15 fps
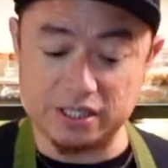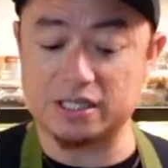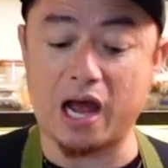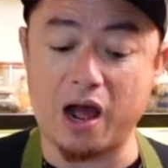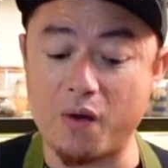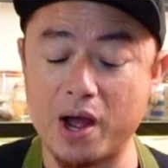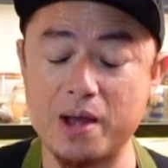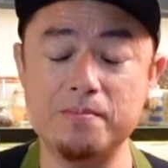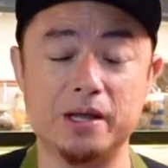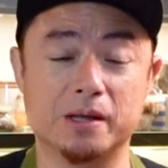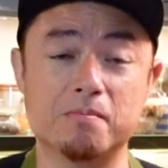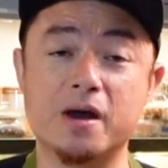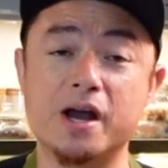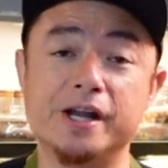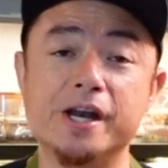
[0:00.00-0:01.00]
is how I make
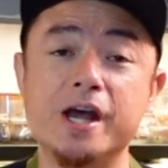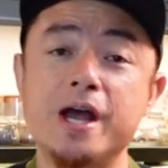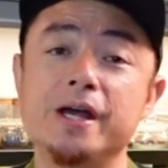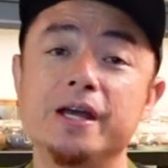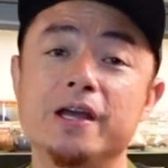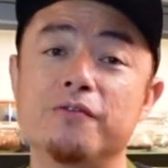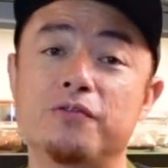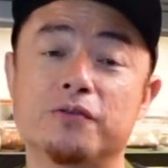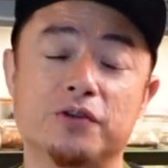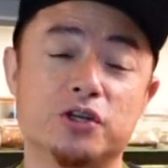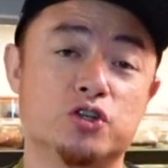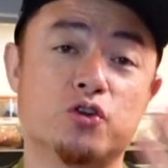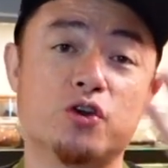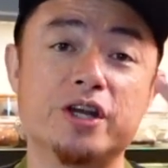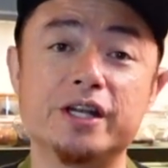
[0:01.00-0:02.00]
mine. If you've
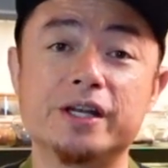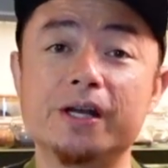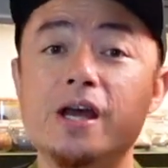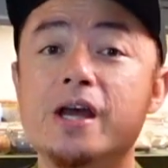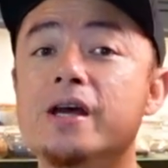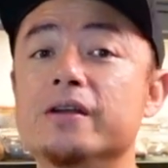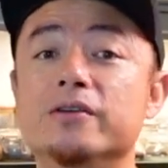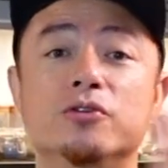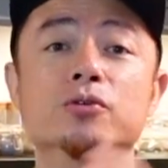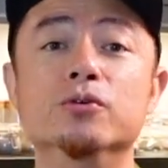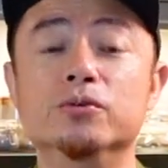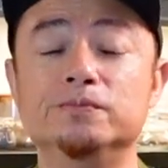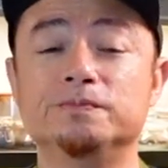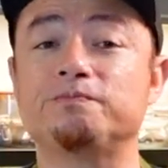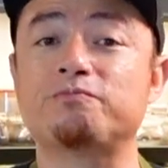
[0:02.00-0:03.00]
enjoyed it,
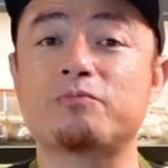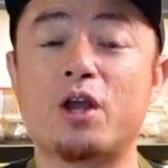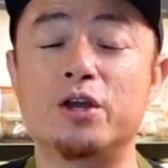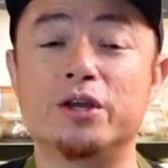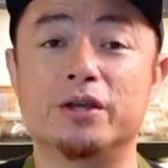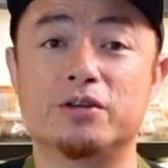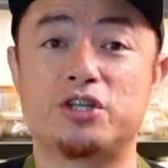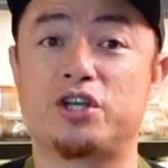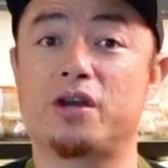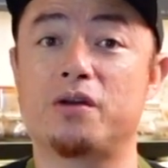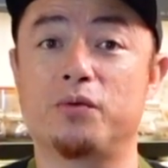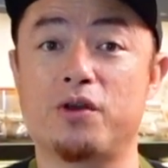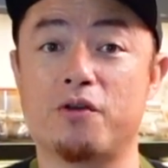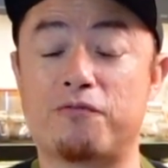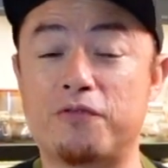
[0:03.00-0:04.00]
do share it
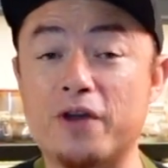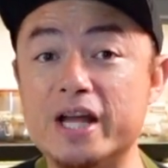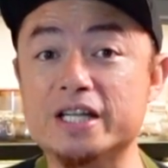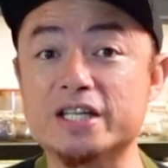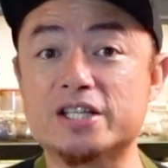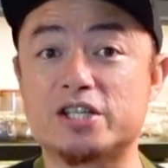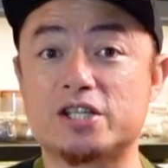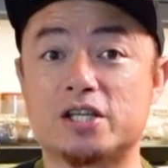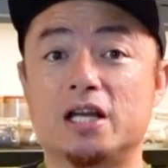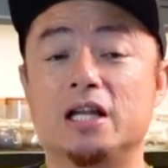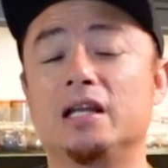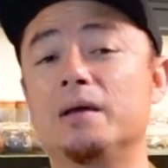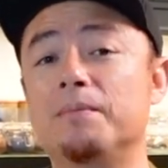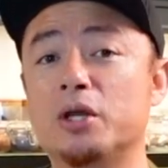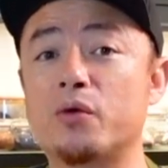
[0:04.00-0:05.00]
with your friends.
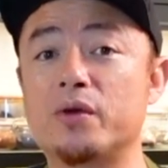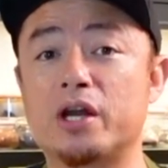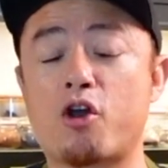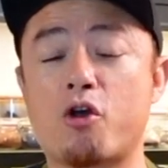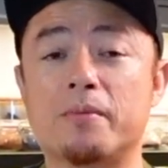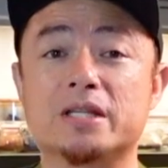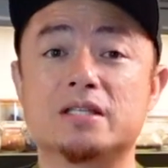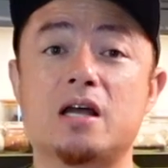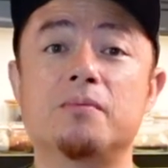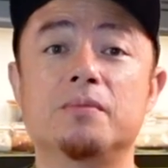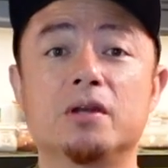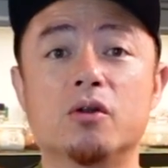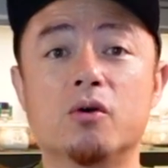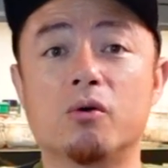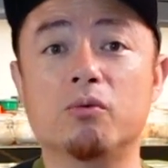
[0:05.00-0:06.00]
Let me know in the comments down
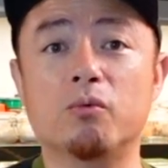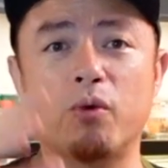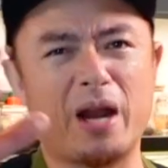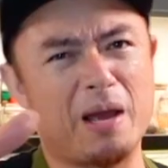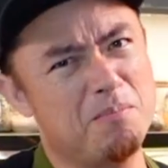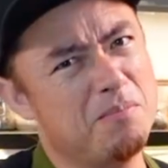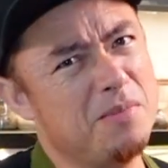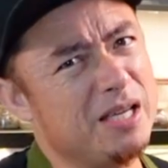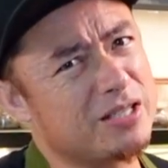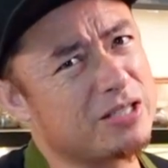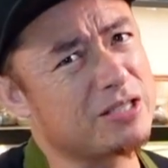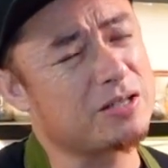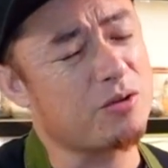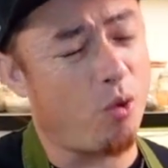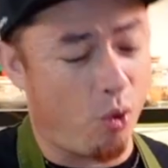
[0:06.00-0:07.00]
below what I
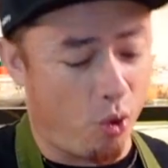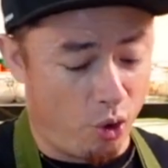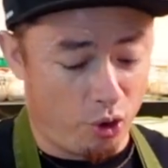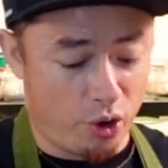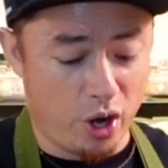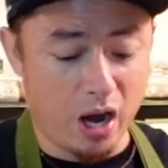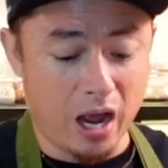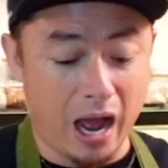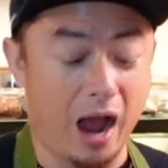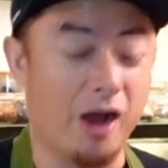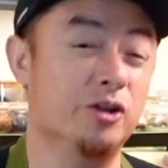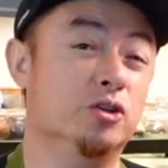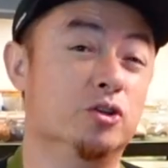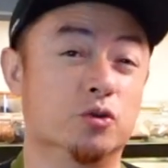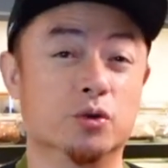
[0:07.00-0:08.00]
missed or how
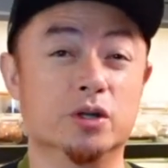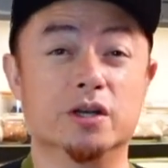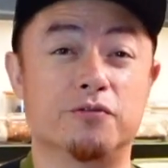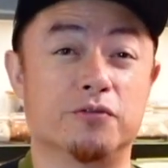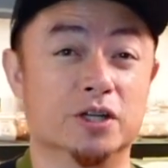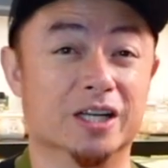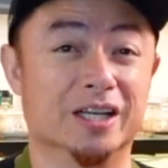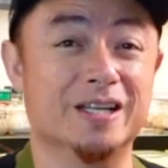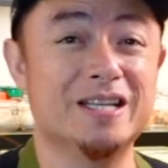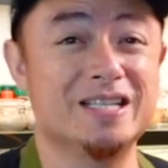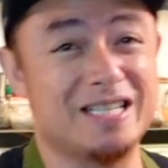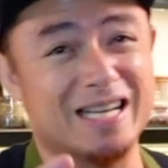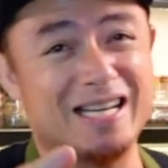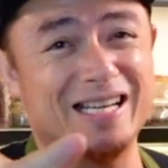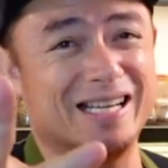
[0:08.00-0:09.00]
you do it differently.
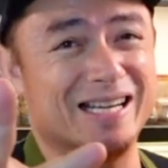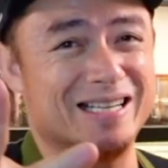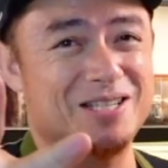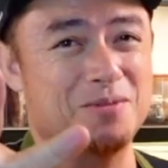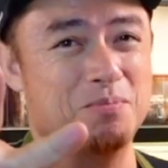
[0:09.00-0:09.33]
Take care, guys.